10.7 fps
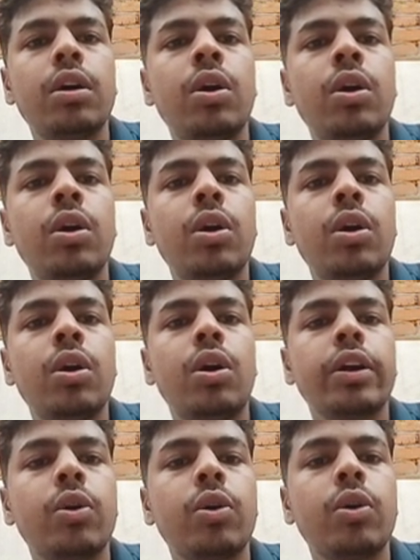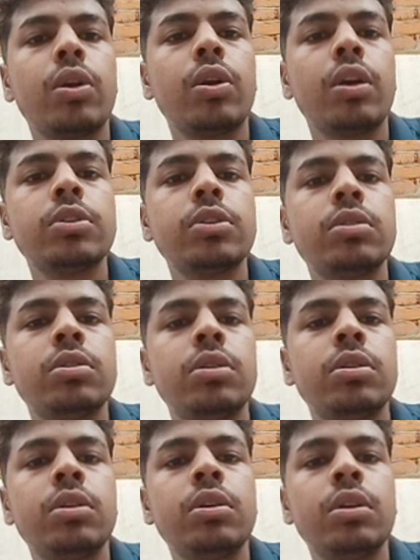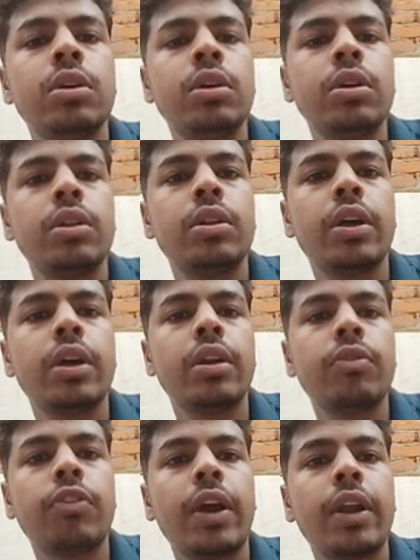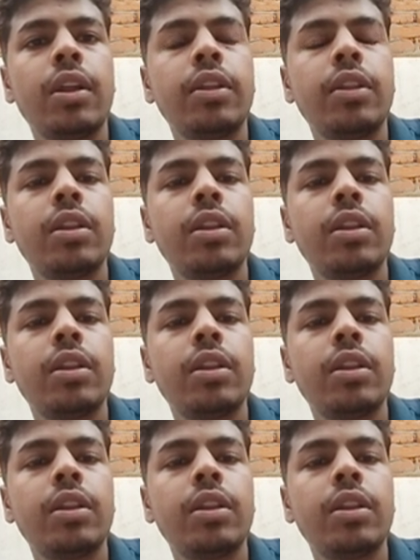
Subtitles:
on the categorical columns. Then finally